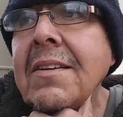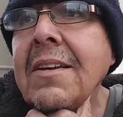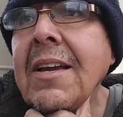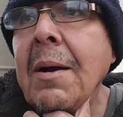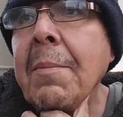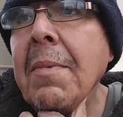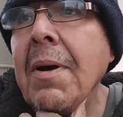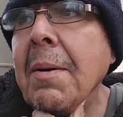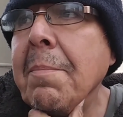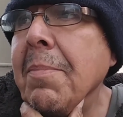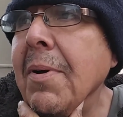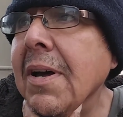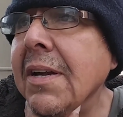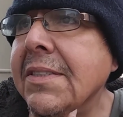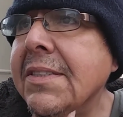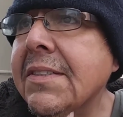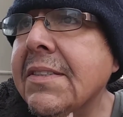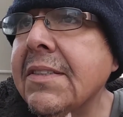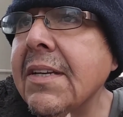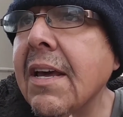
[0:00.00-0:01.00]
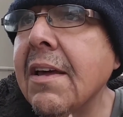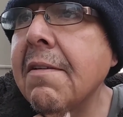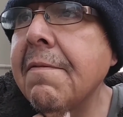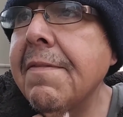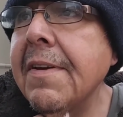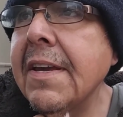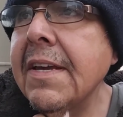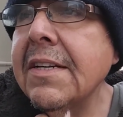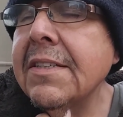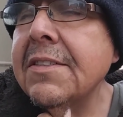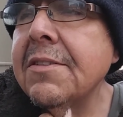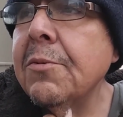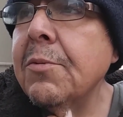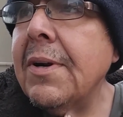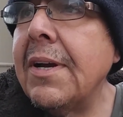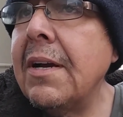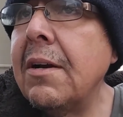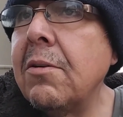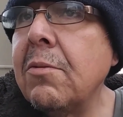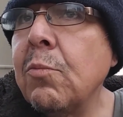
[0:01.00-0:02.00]
got my bus out of Vegas
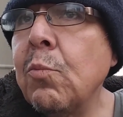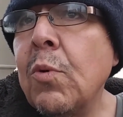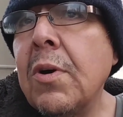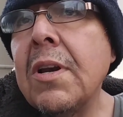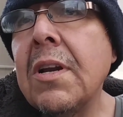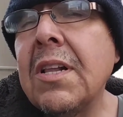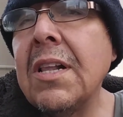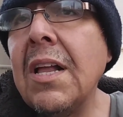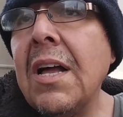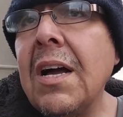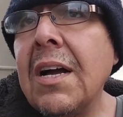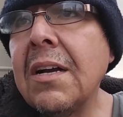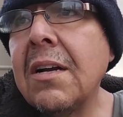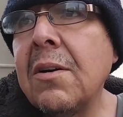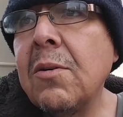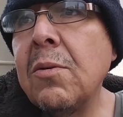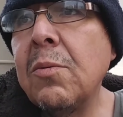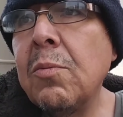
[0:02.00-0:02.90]
around 1 o'clock,